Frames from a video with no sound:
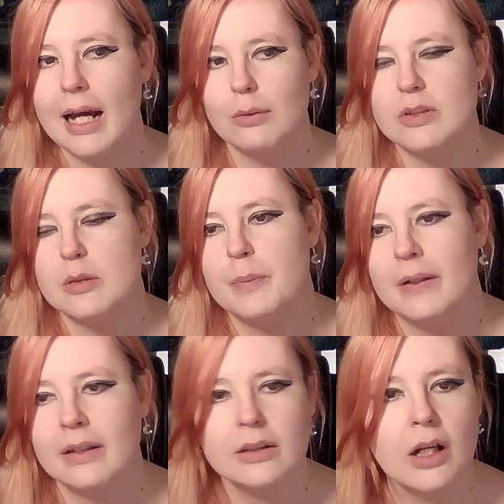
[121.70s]
was a bit
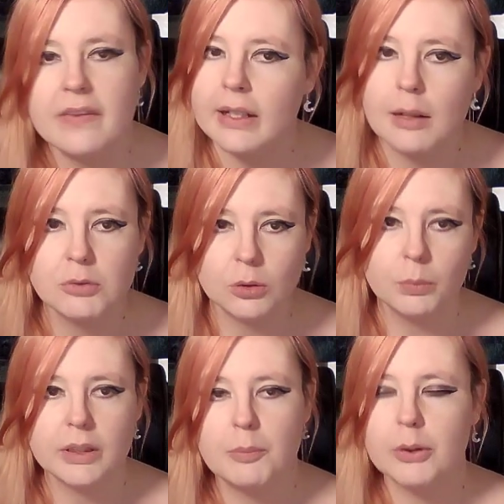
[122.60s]
like, no, I think I'm done with
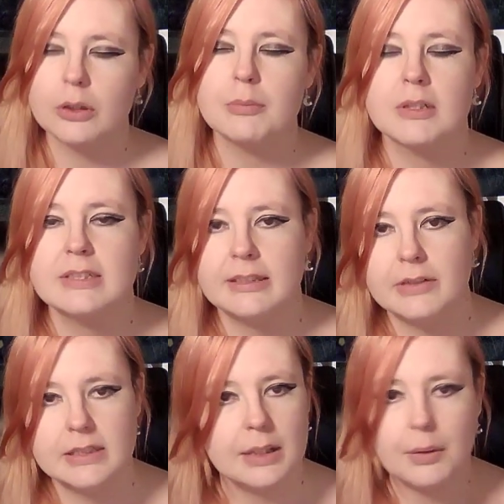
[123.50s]
the Pokemon
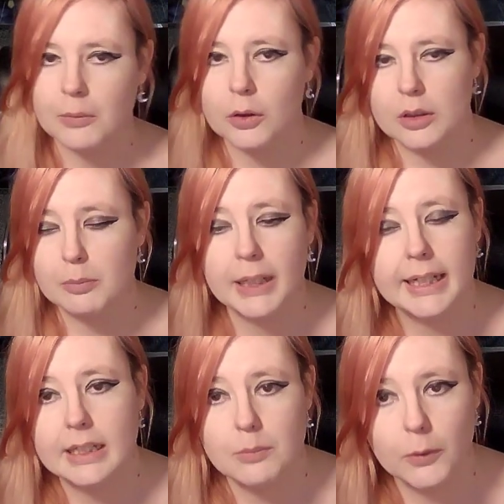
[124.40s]
series now, I'm not going to play
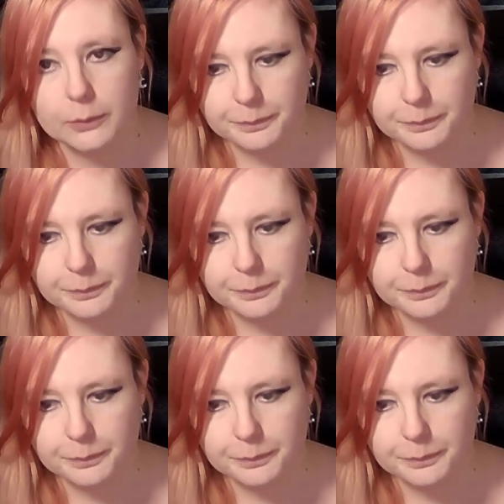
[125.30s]
anymore.